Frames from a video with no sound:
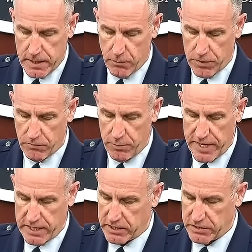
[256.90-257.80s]
We
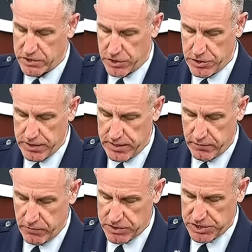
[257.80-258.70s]
remain concerned
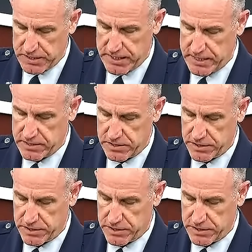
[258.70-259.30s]
that Russia intends